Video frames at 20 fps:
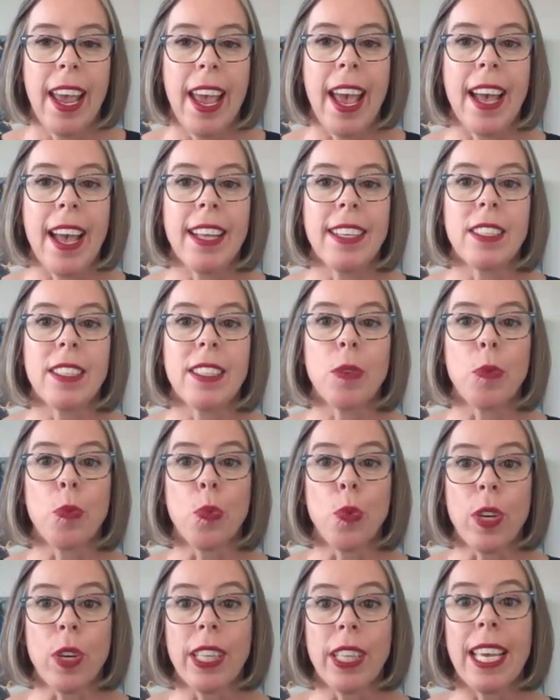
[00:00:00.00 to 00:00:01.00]
And
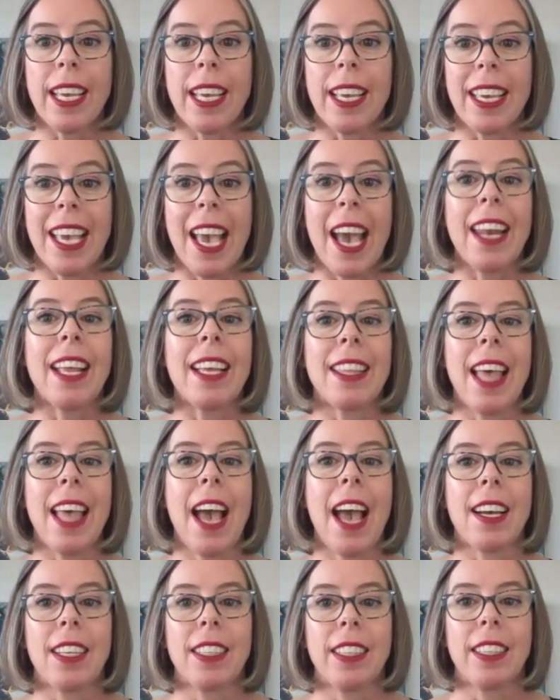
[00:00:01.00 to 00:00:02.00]
really getting
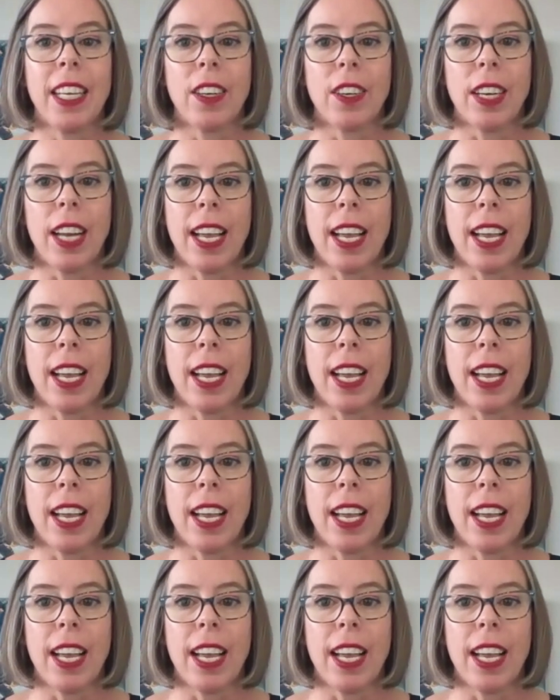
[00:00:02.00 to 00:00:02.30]
that clear.